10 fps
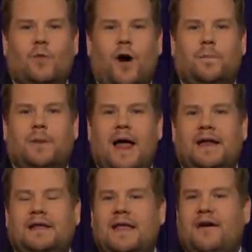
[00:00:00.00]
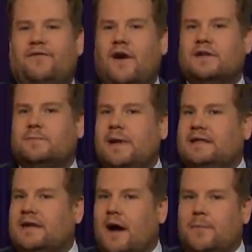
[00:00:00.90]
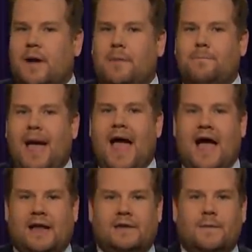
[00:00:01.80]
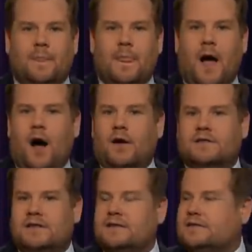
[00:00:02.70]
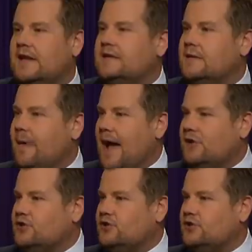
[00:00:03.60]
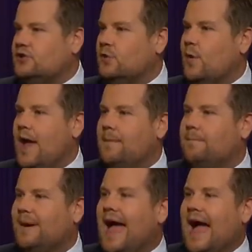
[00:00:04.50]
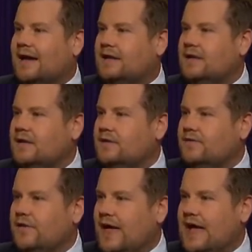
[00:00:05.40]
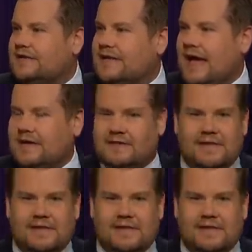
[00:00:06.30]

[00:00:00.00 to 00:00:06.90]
While planning their first meetup, a man asked his Tinder match to wear black for their date.